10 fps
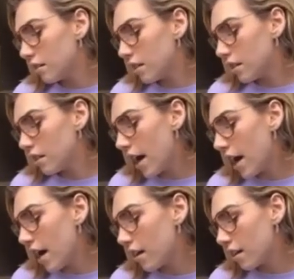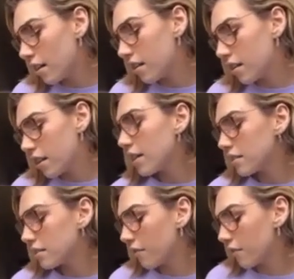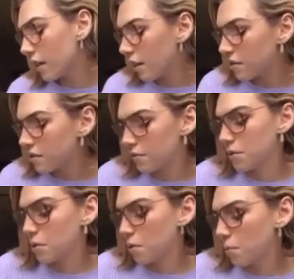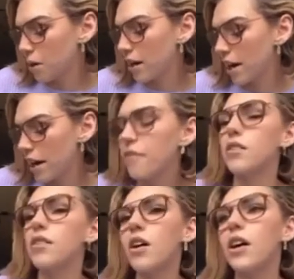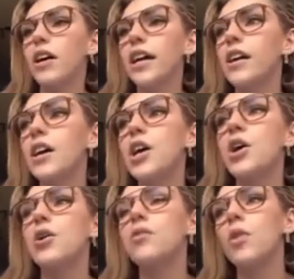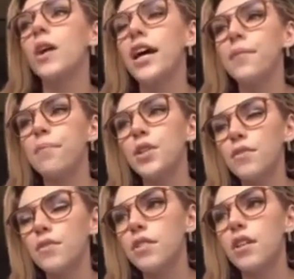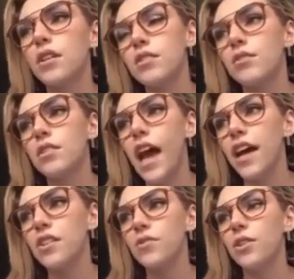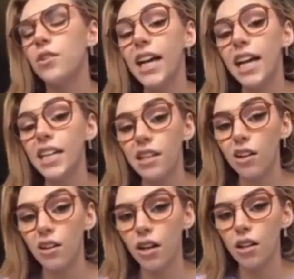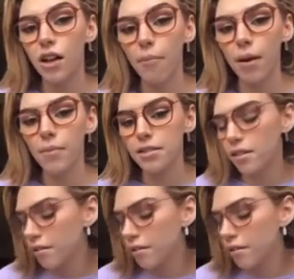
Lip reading: that that's definitely another difficult part. I have a like when I moved to Nashville, I ate dinner a lot by myself.